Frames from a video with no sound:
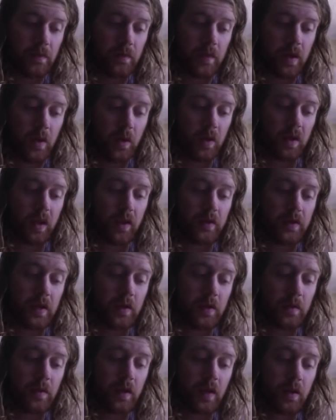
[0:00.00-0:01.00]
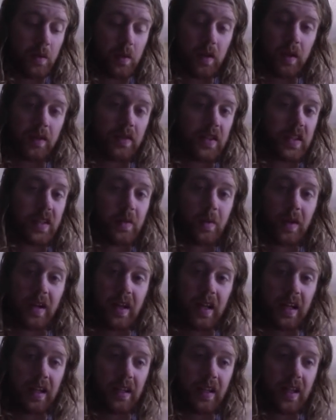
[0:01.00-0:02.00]
would love to. Would love to see
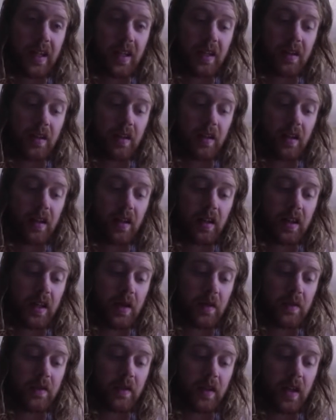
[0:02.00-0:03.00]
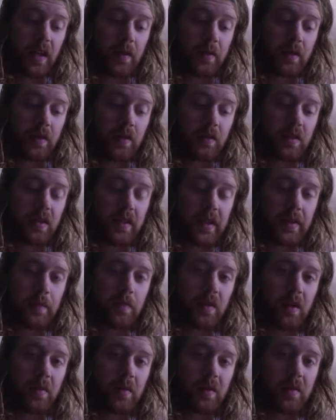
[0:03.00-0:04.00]
Windhand again. They were phenomenal. Sleep
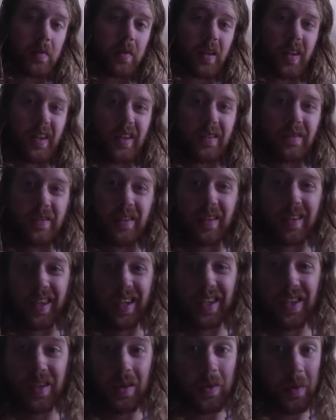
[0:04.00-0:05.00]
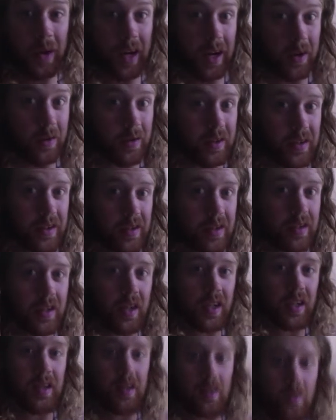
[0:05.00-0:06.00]
probably played for like 2 hours.
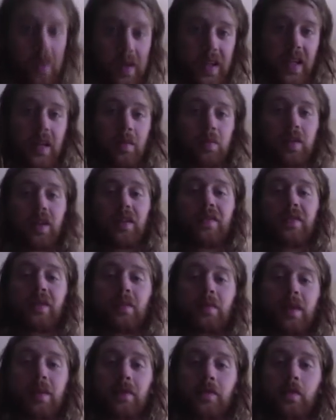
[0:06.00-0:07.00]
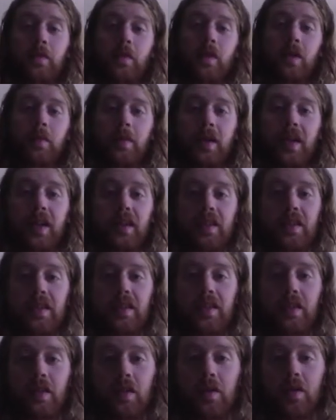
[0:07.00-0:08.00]
Windhand played for maybe 40
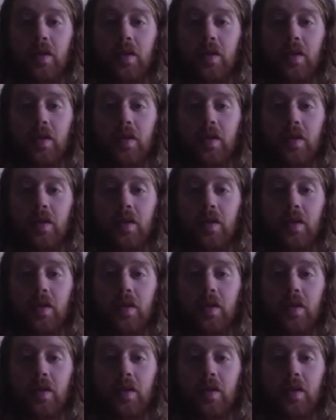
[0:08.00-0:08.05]
minutes. So